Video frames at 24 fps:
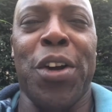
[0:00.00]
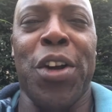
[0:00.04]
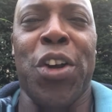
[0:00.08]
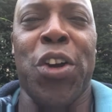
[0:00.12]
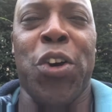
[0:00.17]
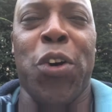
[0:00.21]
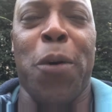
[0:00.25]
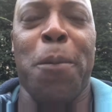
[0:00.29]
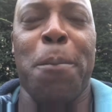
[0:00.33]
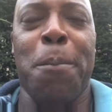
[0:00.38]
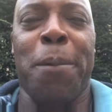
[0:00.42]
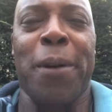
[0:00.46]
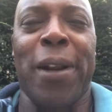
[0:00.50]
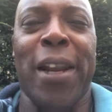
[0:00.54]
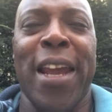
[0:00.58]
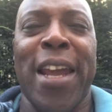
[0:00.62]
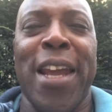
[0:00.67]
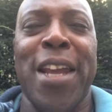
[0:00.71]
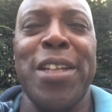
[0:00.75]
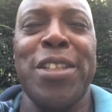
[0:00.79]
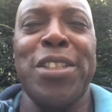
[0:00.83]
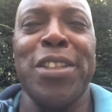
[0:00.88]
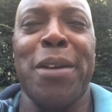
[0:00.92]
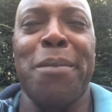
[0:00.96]

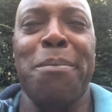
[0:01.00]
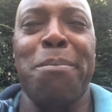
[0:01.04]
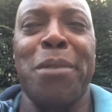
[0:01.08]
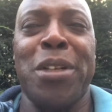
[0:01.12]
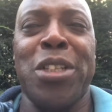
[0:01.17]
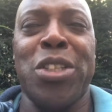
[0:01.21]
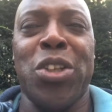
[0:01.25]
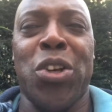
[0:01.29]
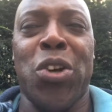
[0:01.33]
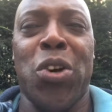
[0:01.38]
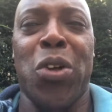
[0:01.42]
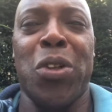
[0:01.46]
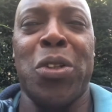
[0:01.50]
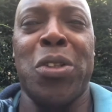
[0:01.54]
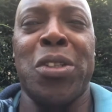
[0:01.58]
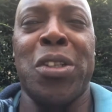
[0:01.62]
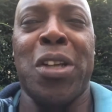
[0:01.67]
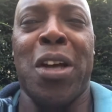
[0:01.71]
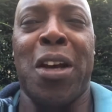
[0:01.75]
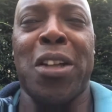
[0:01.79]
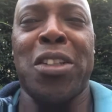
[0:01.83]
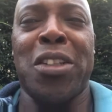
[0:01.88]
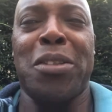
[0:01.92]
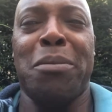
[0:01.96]
complaint and
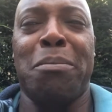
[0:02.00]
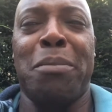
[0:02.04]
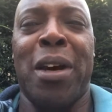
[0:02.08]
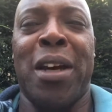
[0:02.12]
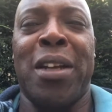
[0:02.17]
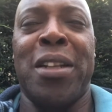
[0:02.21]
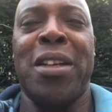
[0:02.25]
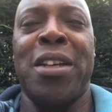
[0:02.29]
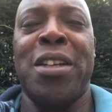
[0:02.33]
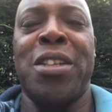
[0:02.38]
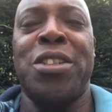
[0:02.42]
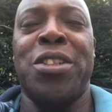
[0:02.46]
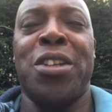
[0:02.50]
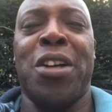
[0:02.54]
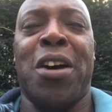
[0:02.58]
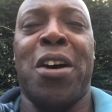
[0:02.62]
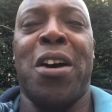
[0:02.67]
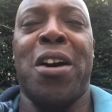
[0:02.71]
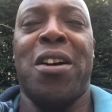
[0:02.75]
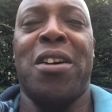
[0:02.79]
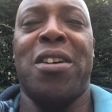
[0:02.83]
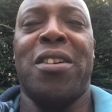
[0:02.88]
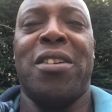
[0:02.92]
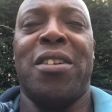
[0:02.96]
misconduct manager
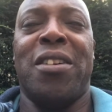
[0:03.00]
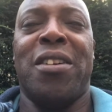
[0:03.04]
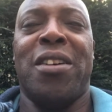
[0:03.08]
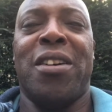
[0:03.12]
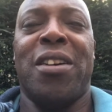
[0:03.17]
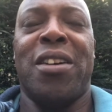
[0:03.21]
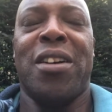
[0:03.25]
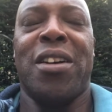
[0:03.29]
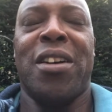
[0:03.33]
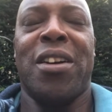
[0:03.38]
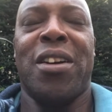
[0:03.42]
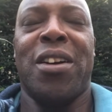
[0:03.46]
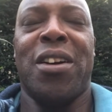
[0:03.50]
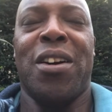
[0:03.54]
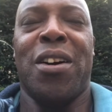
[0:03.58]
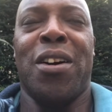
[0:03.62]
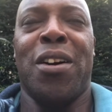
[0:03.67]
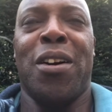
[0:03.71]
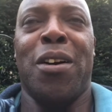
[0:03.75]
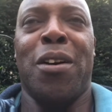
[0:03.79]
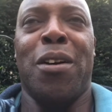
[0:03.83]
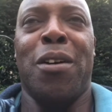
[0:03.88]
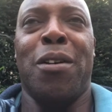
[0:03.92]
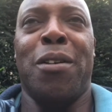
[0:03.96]

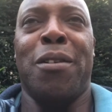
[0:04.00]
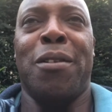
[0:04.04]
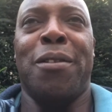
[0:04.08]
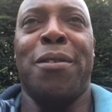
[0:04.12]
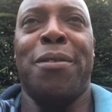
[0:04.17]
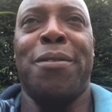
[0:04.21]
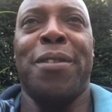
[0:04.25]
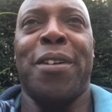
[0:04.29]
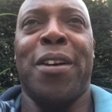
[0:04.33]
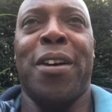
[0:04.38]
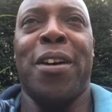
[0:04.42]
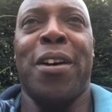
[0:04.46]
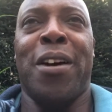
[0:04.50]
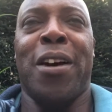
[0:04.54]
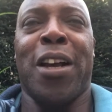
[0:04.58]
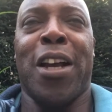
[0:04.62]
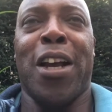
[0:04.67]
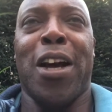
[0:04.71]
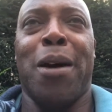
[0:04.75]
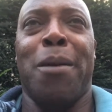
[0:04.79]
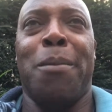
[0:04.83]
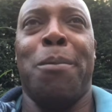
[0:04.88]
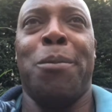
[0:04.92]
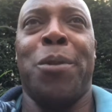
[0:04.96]
of
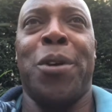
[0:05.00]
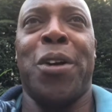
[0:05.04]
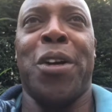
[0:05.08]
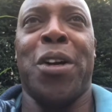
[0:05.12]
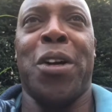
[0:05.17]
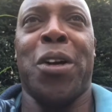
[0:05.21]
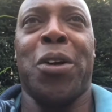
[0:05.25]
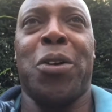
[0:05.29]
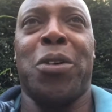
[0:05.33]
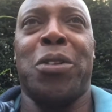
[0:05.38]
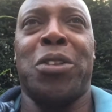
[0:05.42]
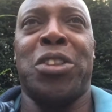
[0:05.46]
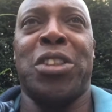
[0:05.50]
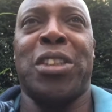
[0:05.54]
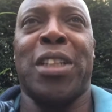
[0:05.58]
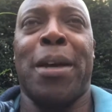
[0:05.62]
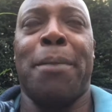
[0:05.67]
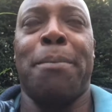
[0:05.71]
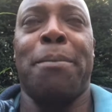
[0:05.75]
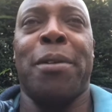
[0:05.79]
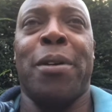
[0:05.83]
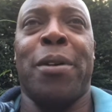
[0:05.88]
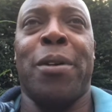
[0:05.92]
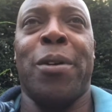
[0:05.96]
Cumbria
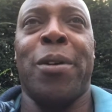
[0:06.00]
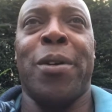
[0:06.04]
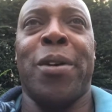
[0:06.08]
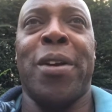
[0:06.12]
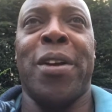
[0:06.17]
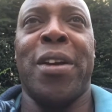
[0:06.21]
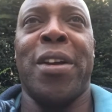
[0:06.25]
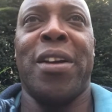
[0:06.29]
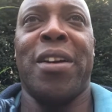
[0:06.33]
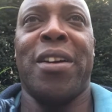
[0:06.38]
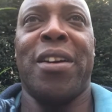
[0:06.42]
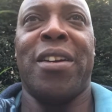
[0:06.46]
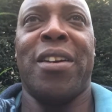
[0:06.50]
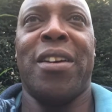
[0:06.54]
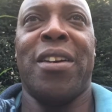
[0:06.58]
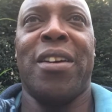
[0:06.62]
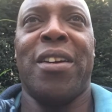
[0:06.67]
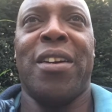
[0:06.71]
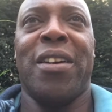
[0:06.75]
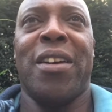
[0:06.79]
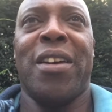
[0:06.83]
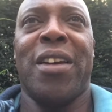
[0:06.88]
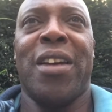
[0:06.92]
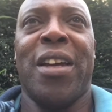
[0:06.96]
Constabulary,
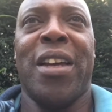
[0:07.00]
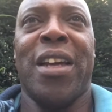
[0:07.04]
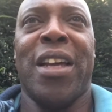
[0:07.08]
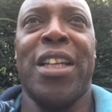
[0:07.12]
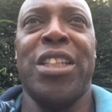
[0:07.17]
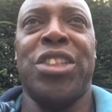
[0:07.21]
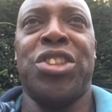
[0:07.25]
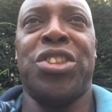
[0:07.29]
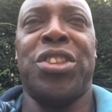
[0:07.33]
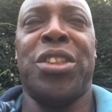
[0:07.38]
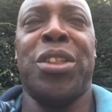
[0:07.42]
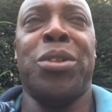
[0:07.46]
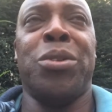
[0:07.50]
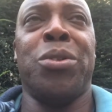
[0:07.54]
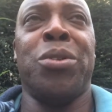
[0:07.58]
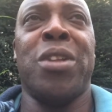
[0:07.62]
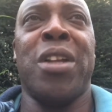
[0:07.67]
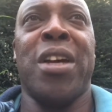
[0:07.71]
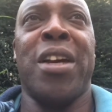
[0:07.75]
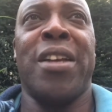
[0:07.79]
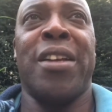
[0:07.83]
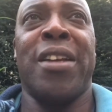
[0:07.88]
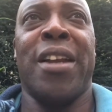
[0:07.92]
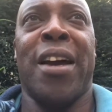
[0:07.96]
he's still
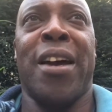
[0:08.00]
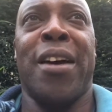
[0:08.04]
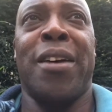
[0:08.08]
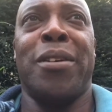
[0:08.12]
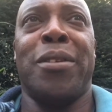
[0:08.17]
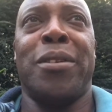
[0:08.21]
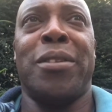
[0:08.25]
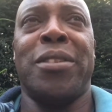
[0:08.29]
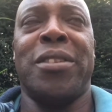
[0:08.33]
there now,